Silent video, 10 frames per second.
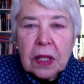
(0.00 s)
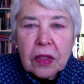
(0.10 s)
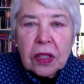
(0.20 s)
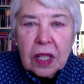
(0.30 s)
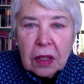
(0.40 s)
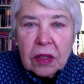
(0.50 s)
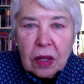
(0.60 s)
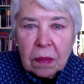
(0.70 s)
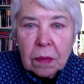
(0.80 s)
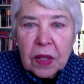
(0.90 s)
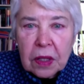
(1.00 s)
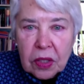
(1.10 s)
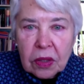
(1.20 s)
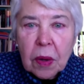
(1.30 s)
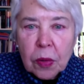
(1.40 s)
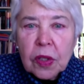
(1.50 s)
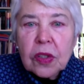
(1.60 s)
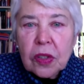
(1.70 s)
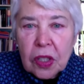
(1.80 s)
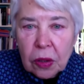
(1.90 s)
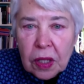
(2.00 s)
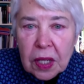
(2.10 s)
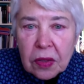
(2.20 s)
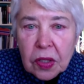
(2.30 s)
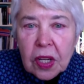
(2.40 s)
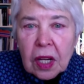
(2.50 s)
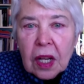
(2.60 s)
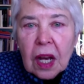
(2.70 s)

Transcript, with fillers: it's it's a it's the most serious